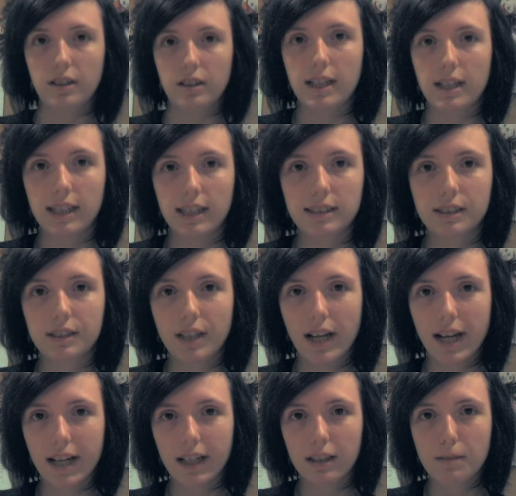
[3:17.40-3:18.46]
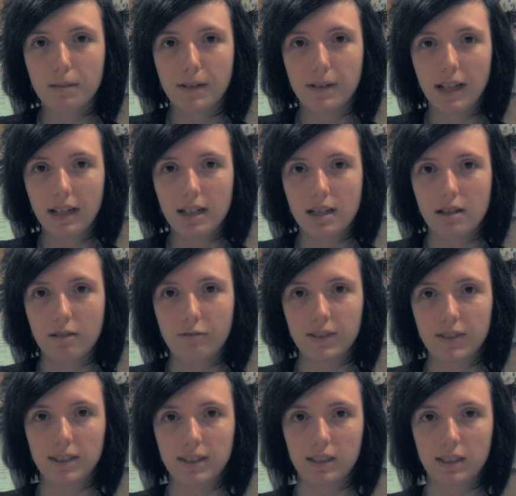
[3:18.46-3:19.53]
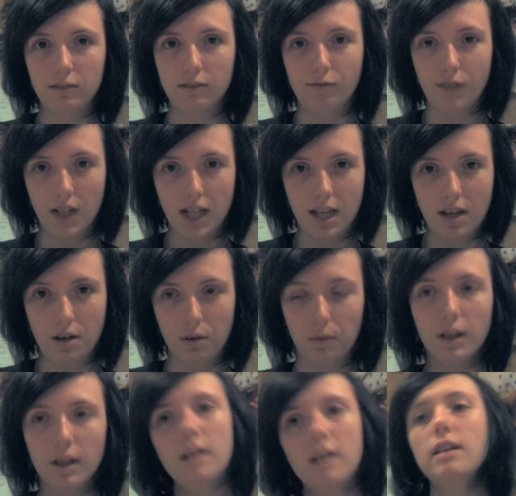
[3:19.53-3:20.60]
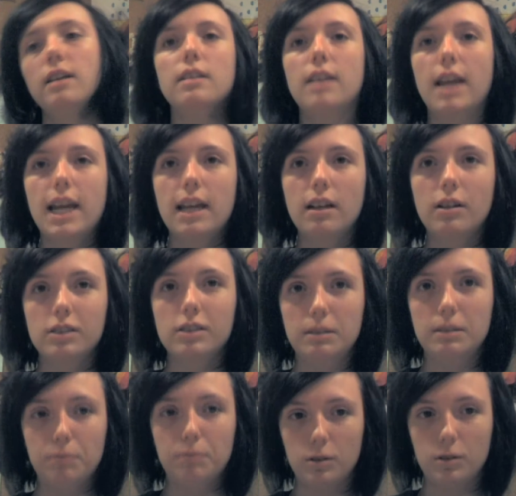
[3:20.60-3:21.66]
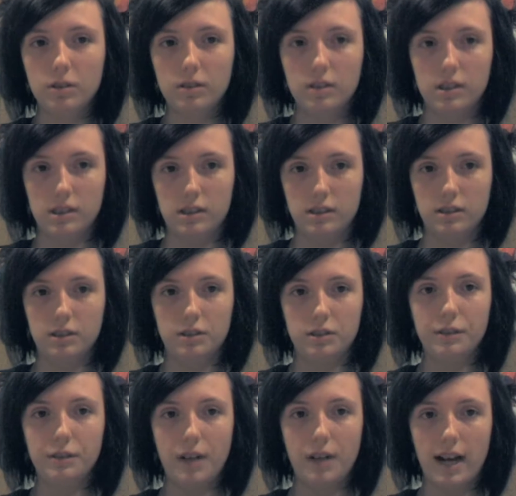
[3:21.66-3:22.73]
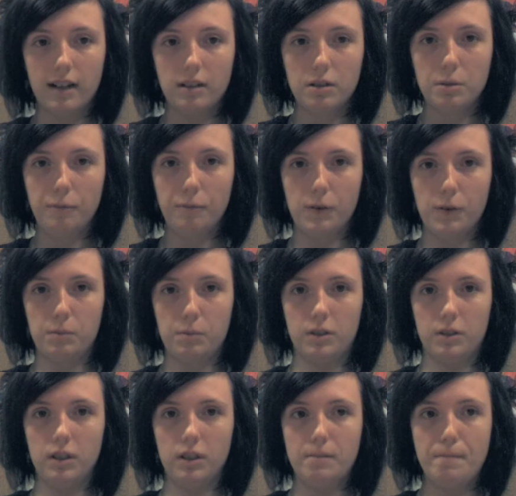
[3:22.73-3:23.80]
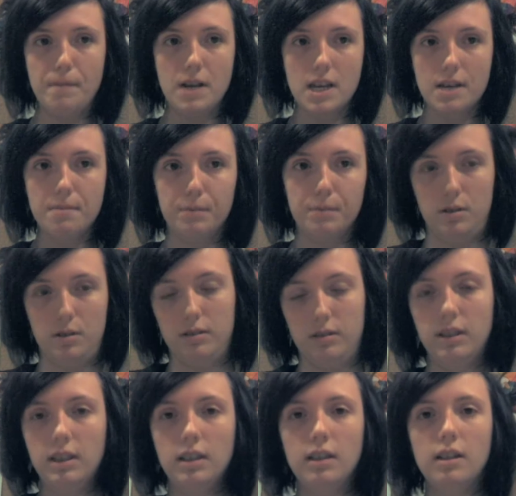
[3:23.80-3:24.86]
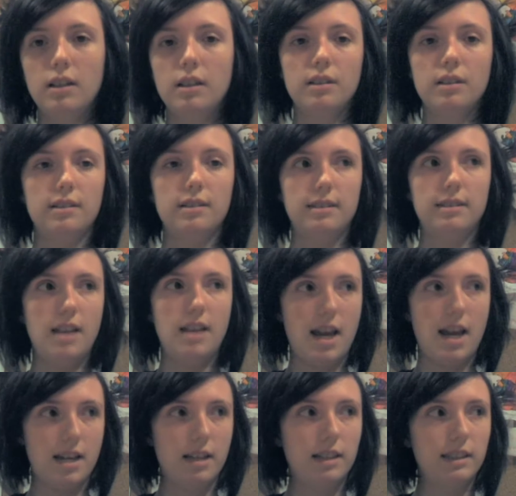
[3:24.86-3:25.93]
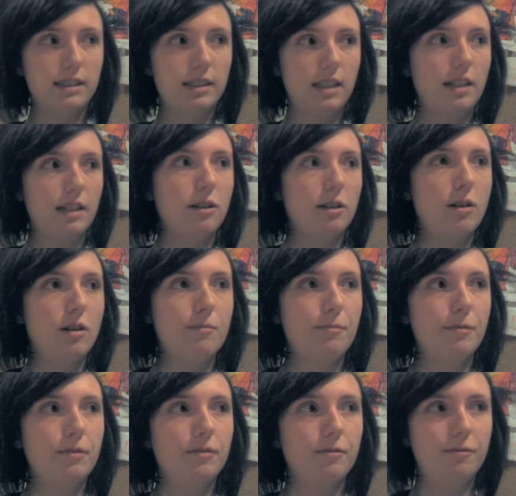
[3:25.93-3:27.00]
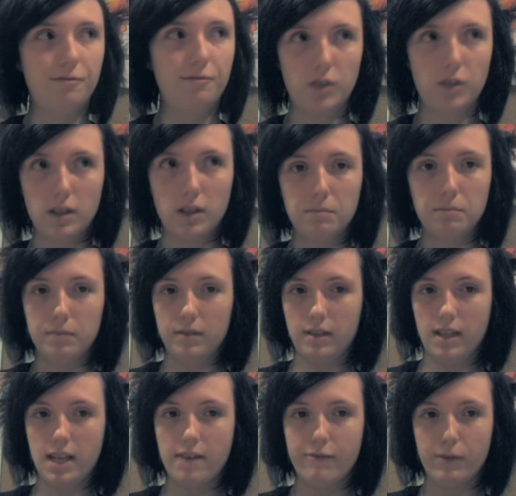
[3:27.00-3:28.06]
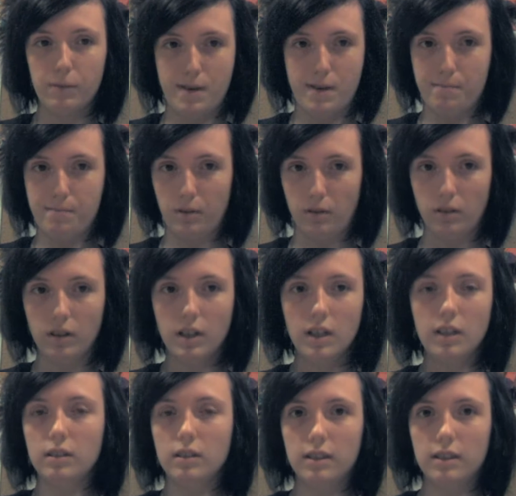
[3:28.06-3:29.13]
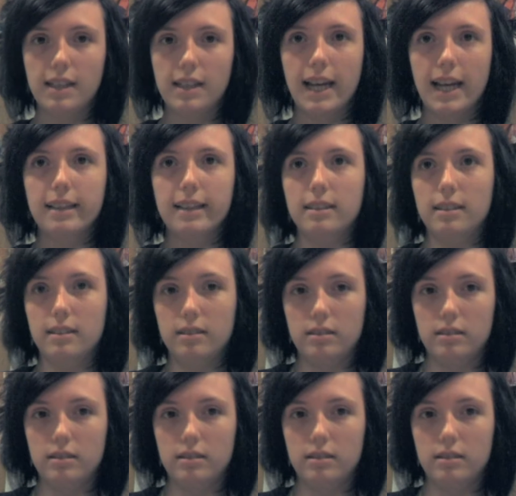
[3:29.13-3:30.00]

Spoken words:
Like I said at the beginning of this video, haters and murderers do not come from good people. They instead come from evil people. Look at